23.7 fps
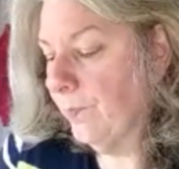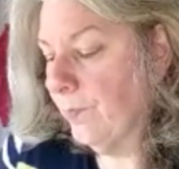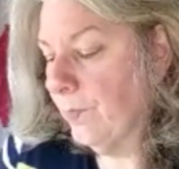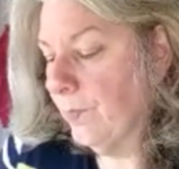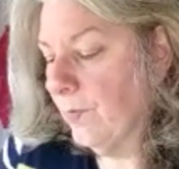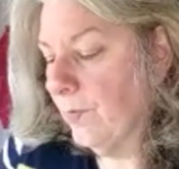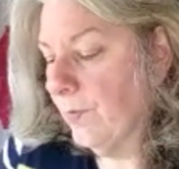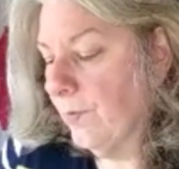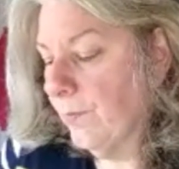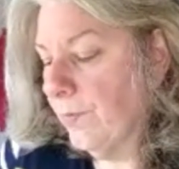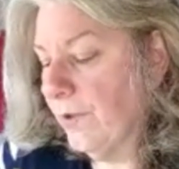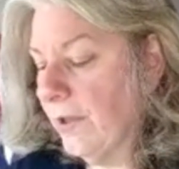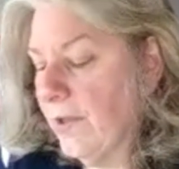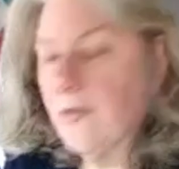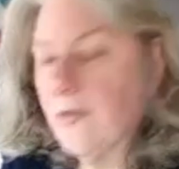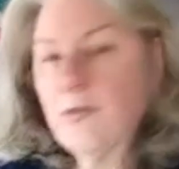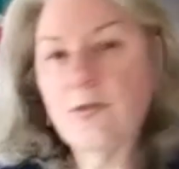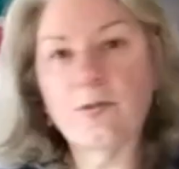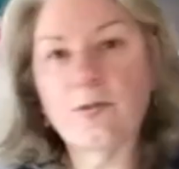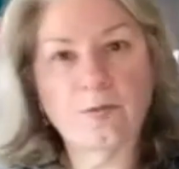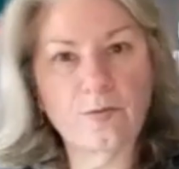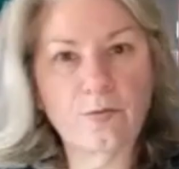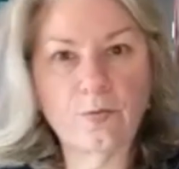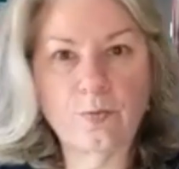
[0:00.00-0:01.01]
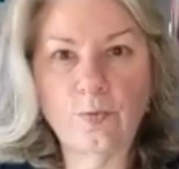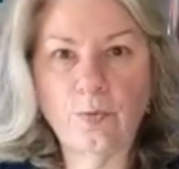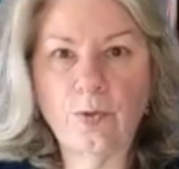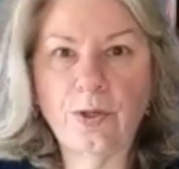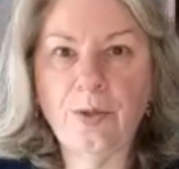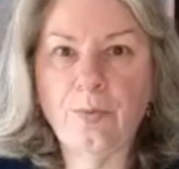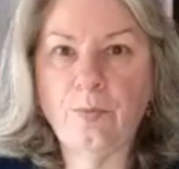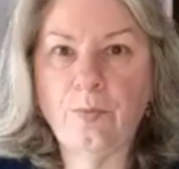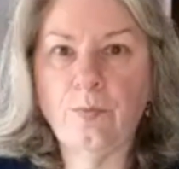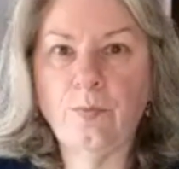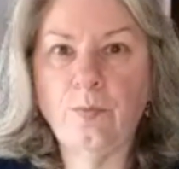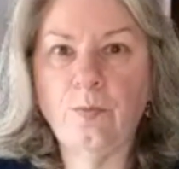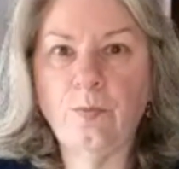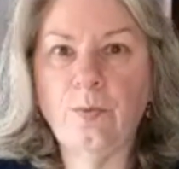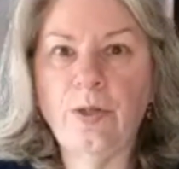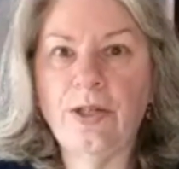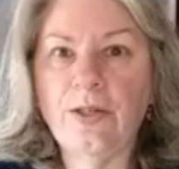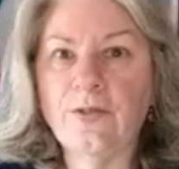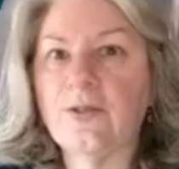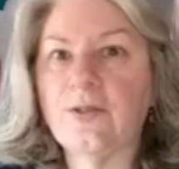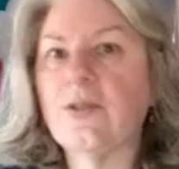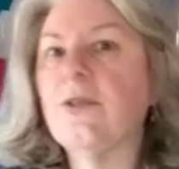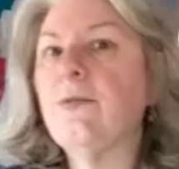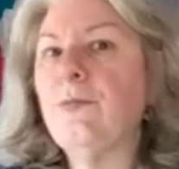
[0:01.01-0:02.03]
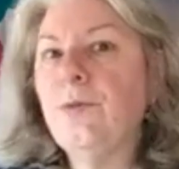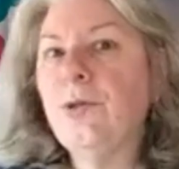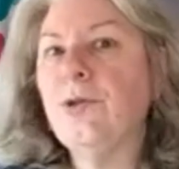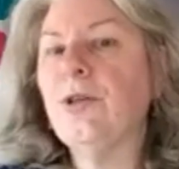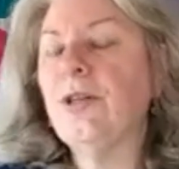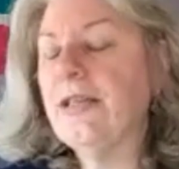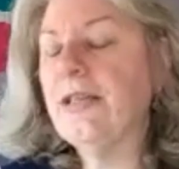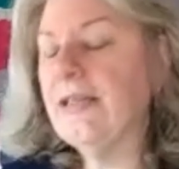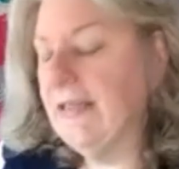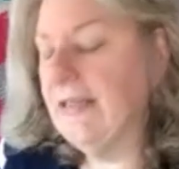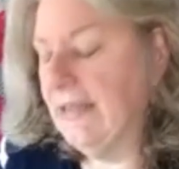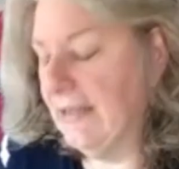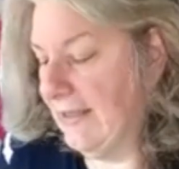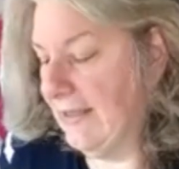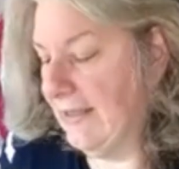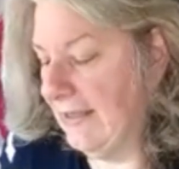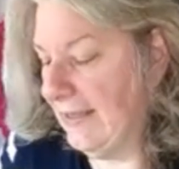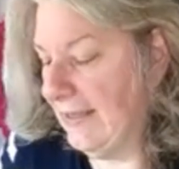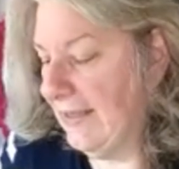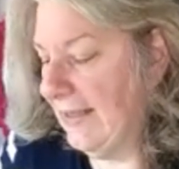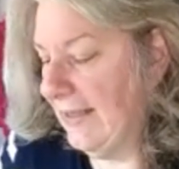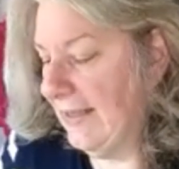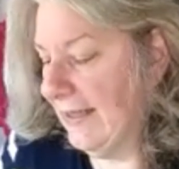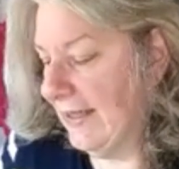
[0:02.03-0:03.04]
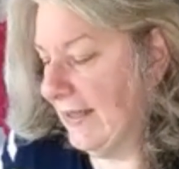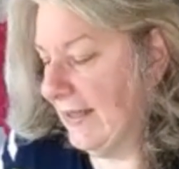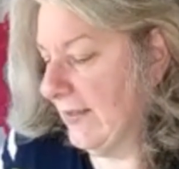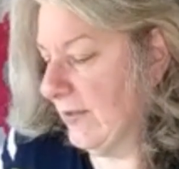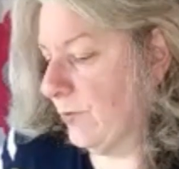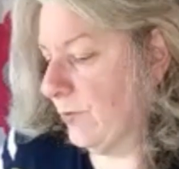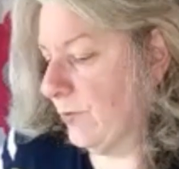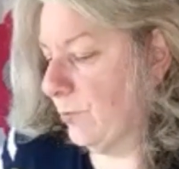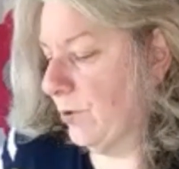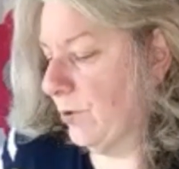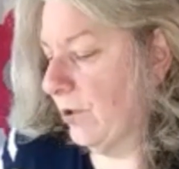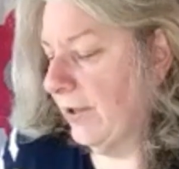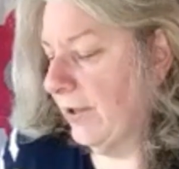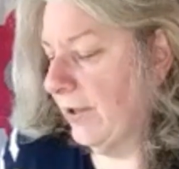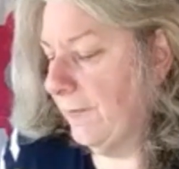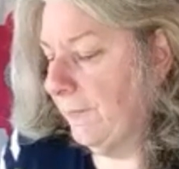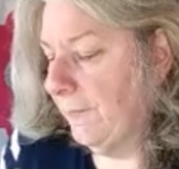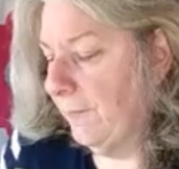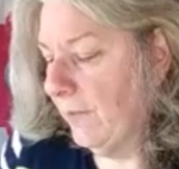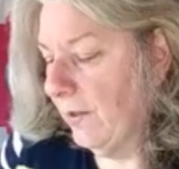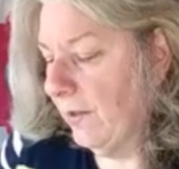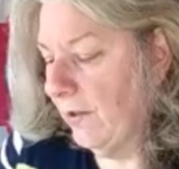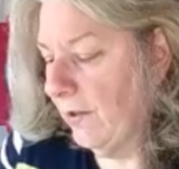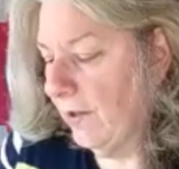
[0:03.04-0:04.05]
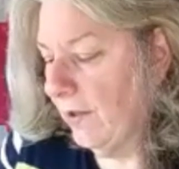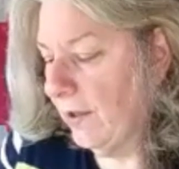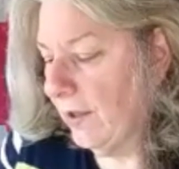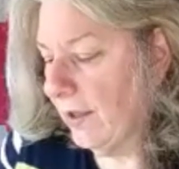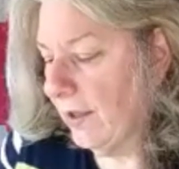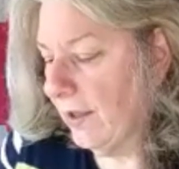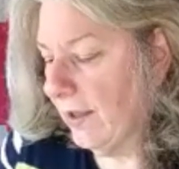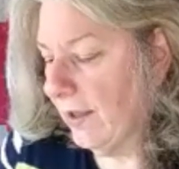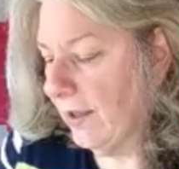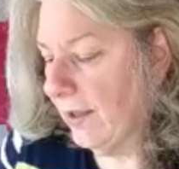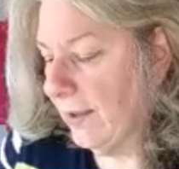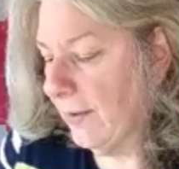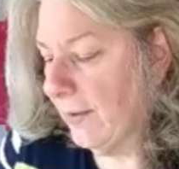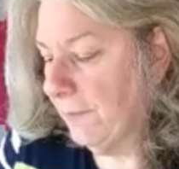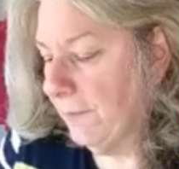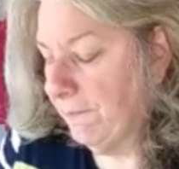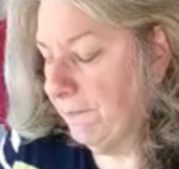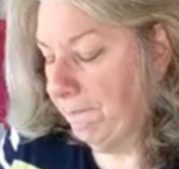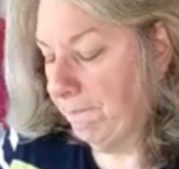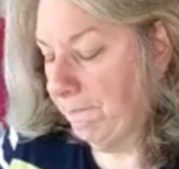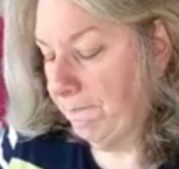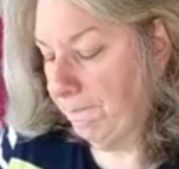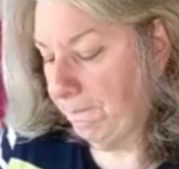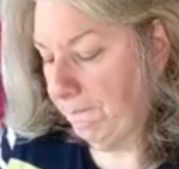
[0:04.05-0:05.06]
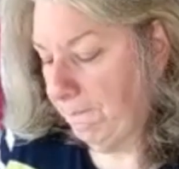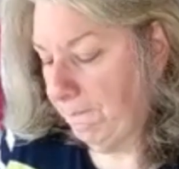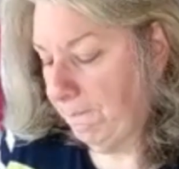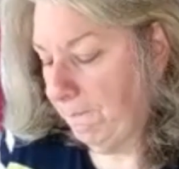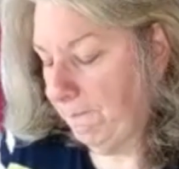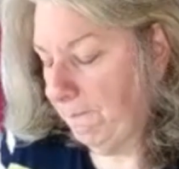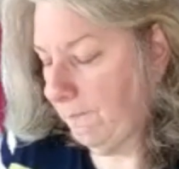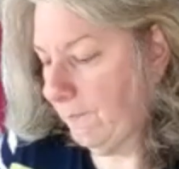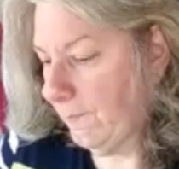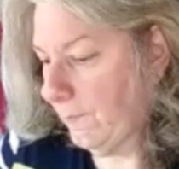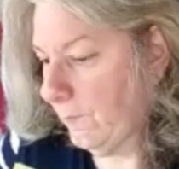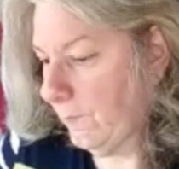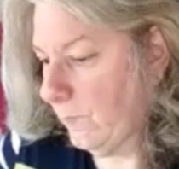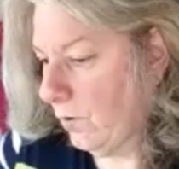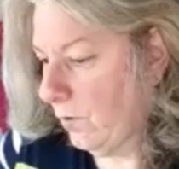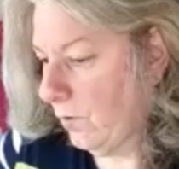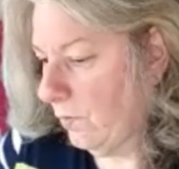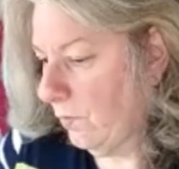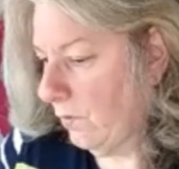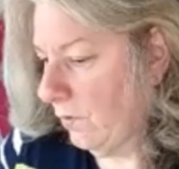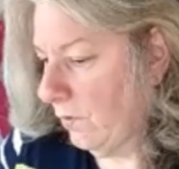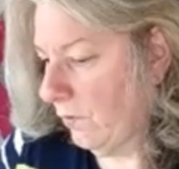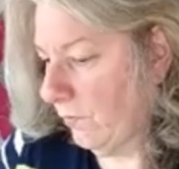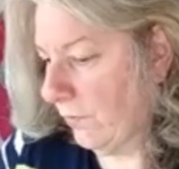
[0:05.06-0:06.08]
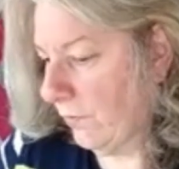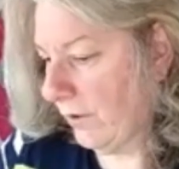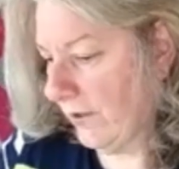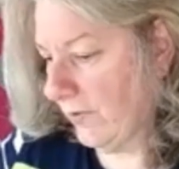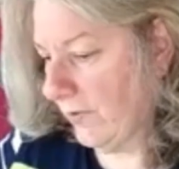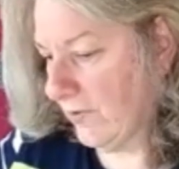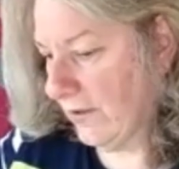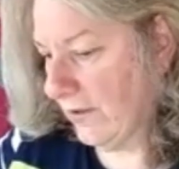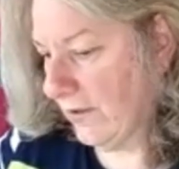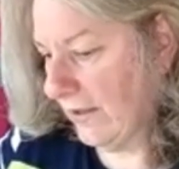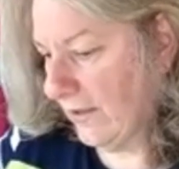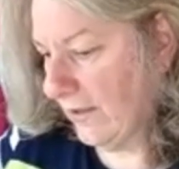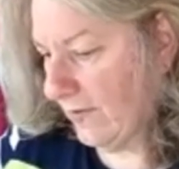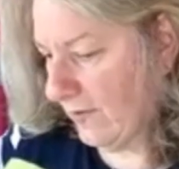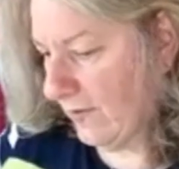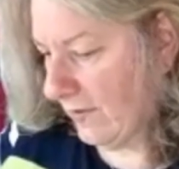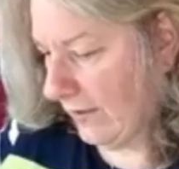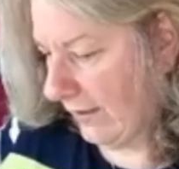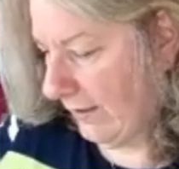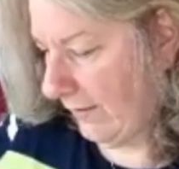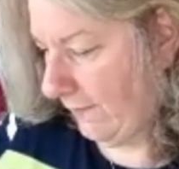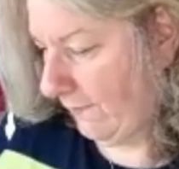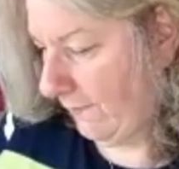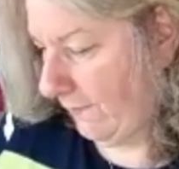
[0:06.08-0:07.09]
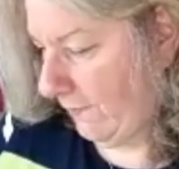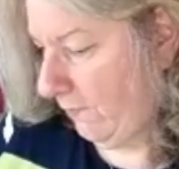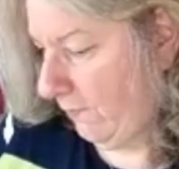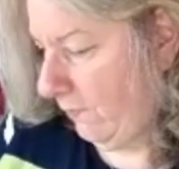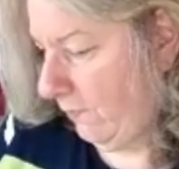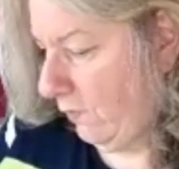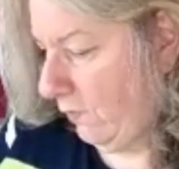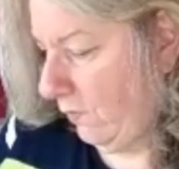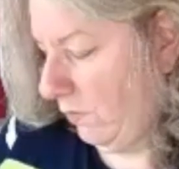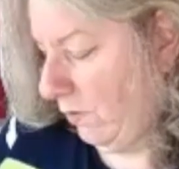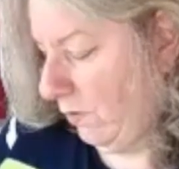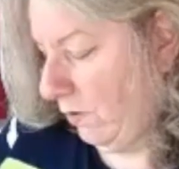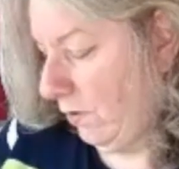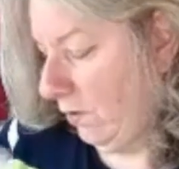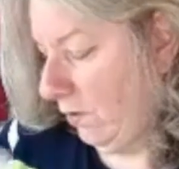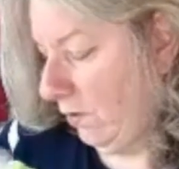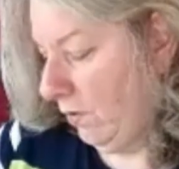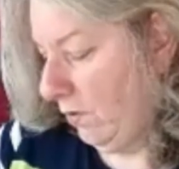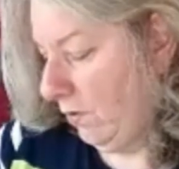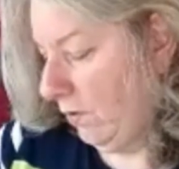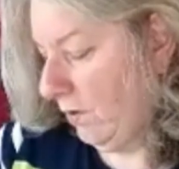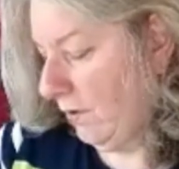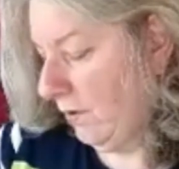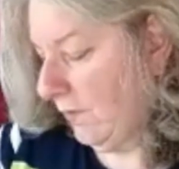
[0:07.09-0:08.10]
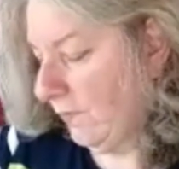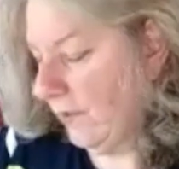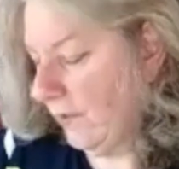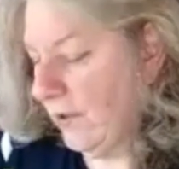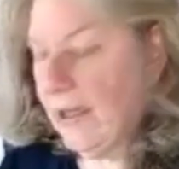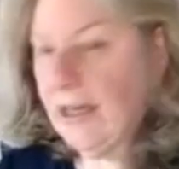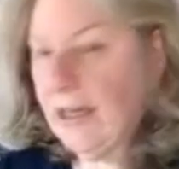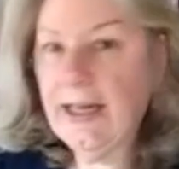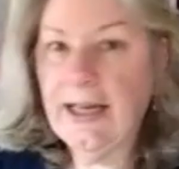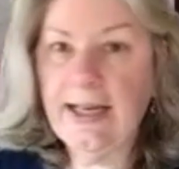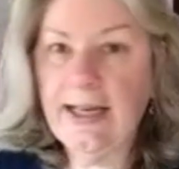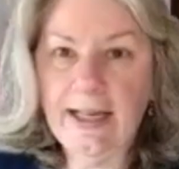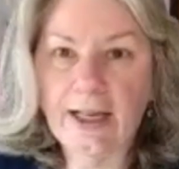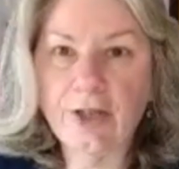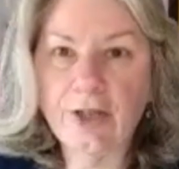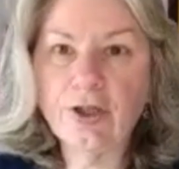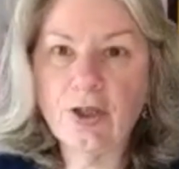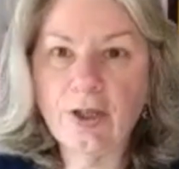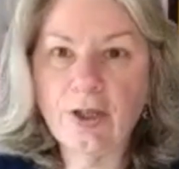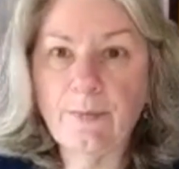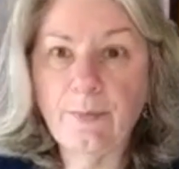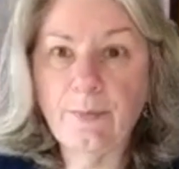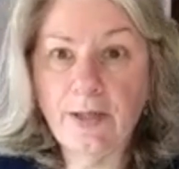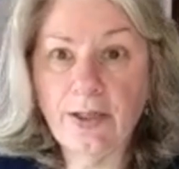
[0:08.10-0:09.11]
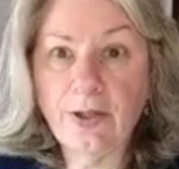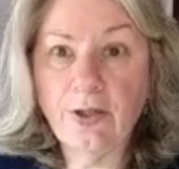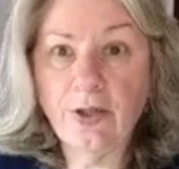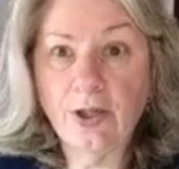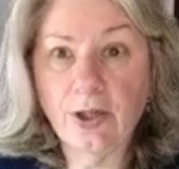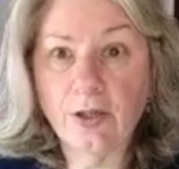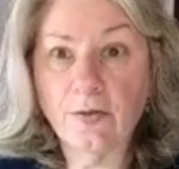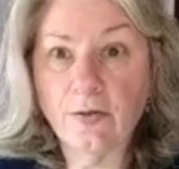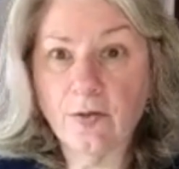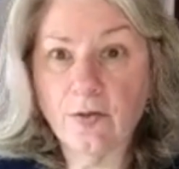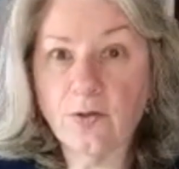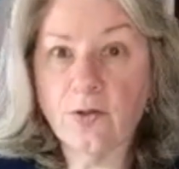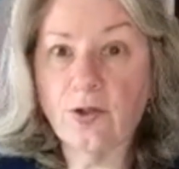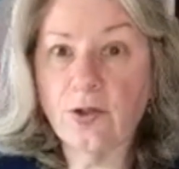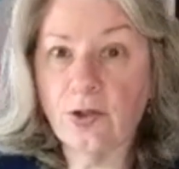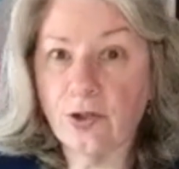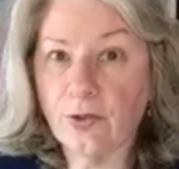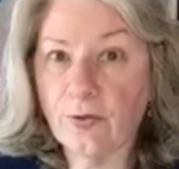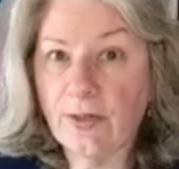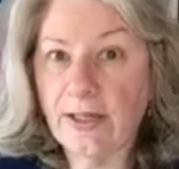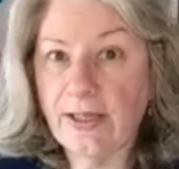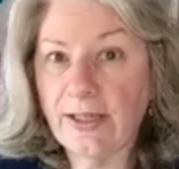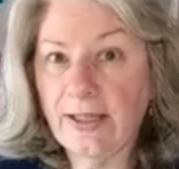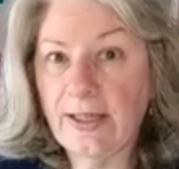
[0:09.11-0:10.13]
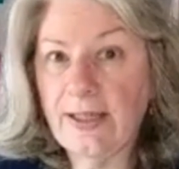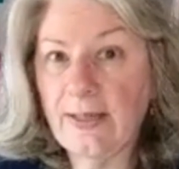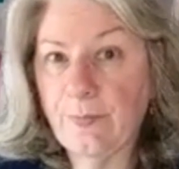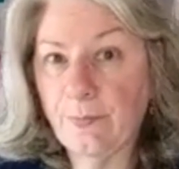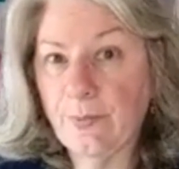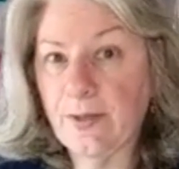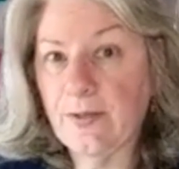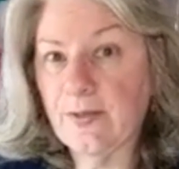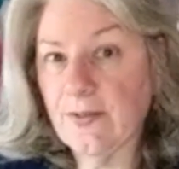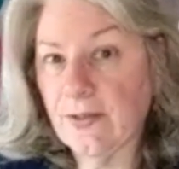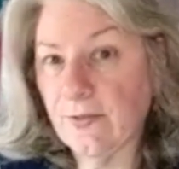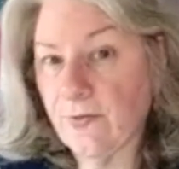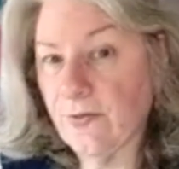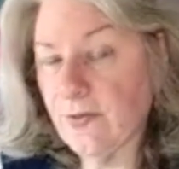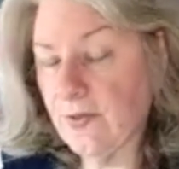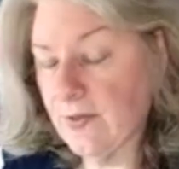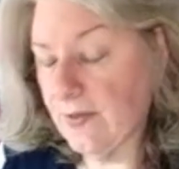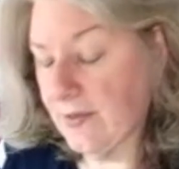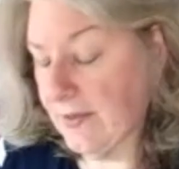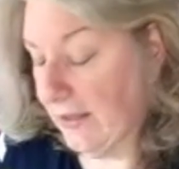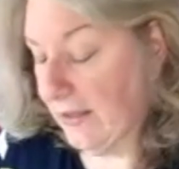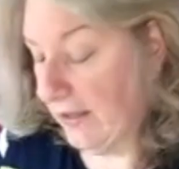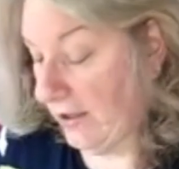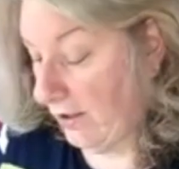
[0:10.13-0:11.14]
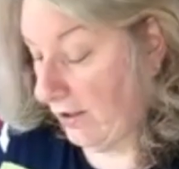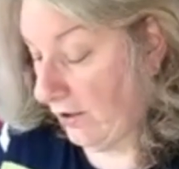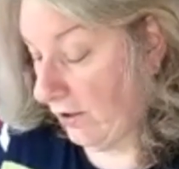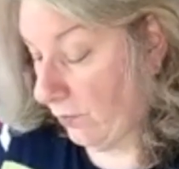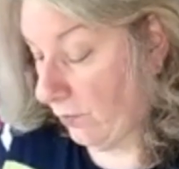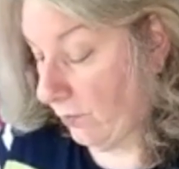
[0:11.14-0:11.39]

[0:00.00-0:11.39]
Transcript: because we as a community need that desperately. Okay, so that's Dave. I actually make notes to try to keep myself sane here.